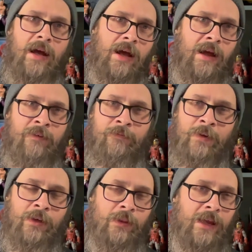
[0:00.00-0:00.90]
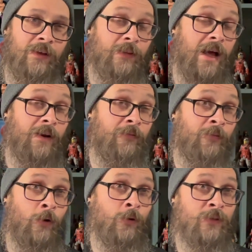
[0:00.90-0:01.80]
I feel like a lot of
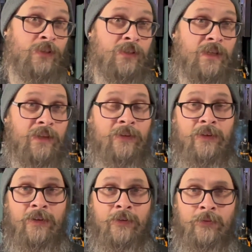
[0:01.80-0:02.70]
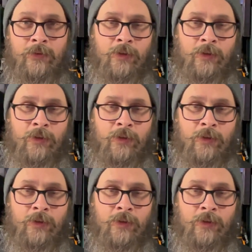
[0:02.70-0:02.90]
folks in the